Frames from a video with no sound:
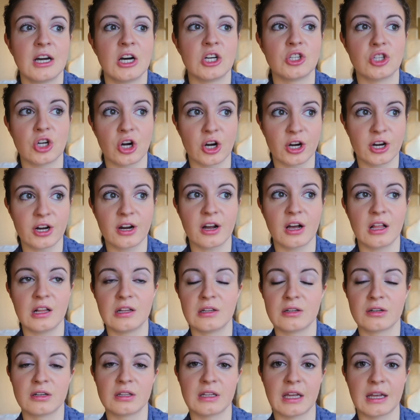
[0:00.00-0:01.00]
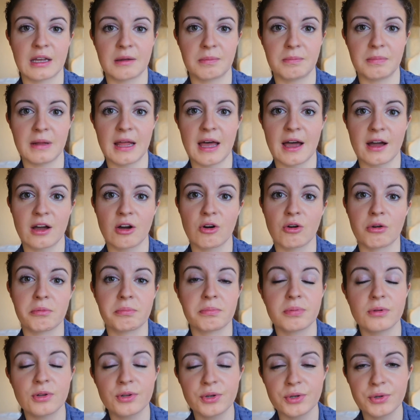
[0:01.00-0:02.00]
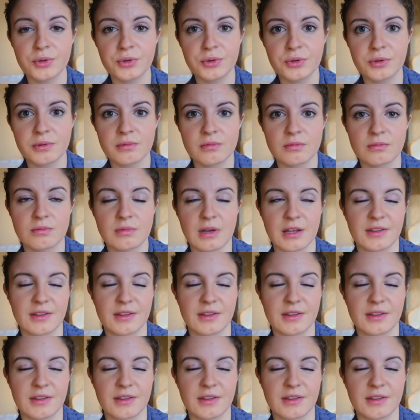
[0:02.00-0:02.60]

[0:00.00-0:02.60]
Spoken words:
a dark color like black or blue.